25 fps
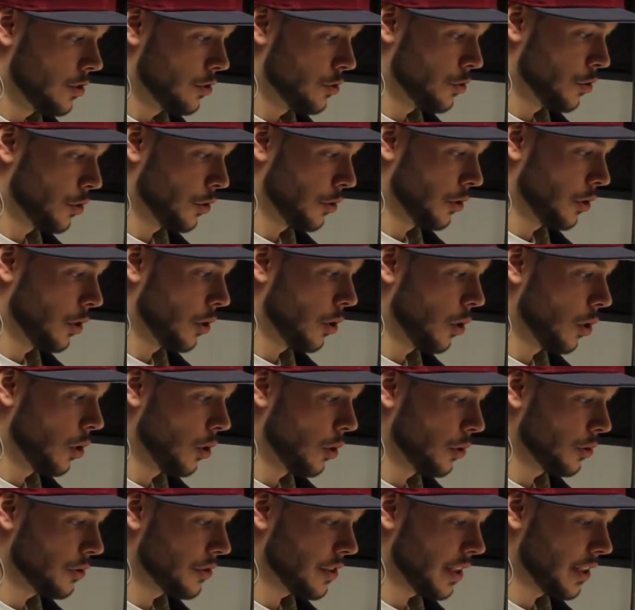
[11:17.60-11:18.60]
drill the
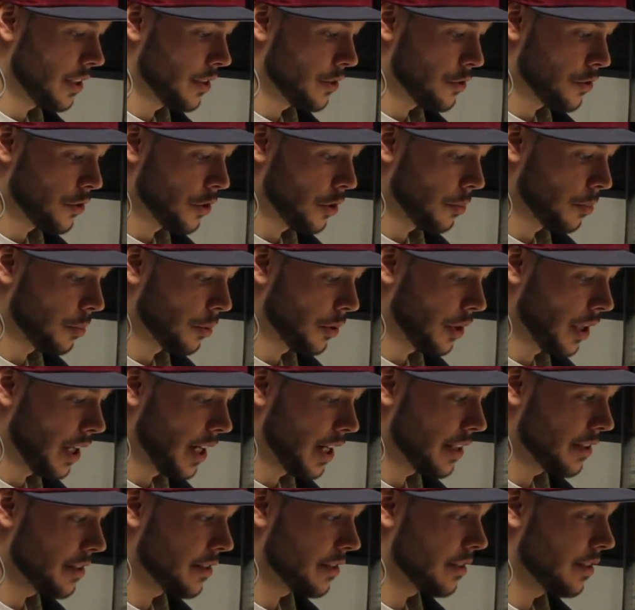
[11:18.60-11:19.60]
holes on the drill
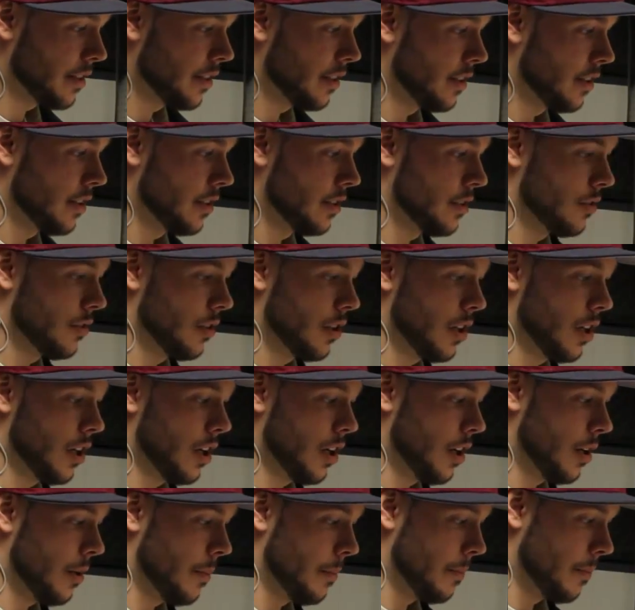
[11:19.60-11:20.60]
press.
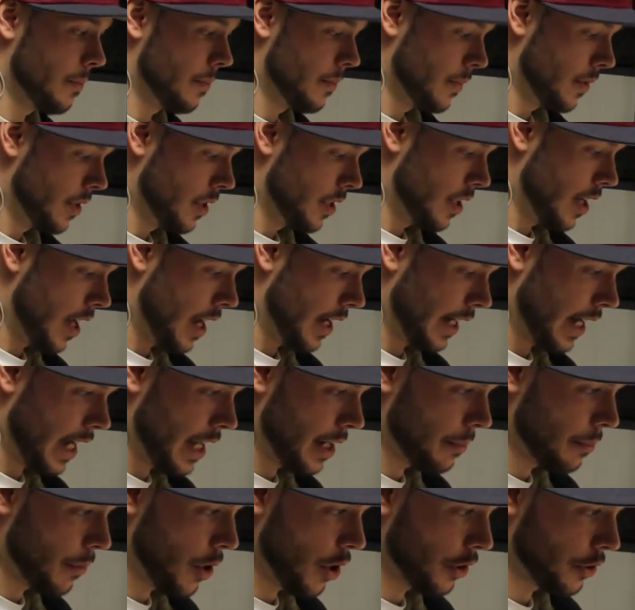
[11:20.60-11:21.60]
I
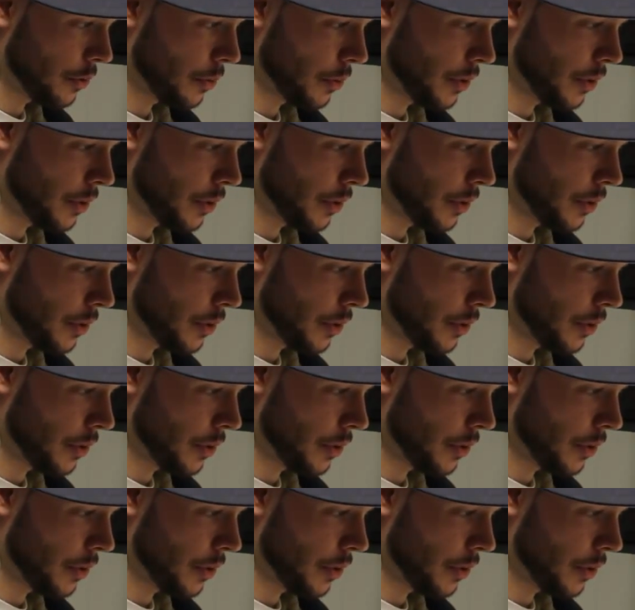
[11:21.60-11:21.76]
kind of marked